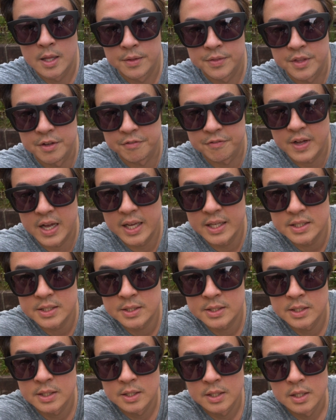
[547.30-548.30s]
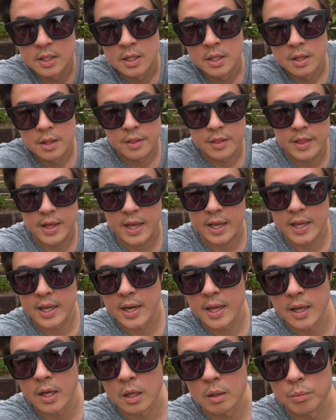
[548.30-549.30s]
device that
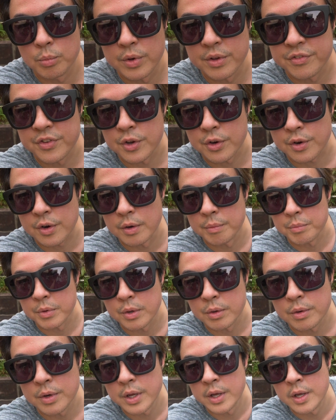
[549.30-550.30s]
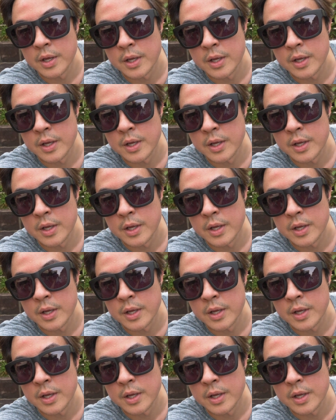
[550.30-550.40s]
can help with your commute.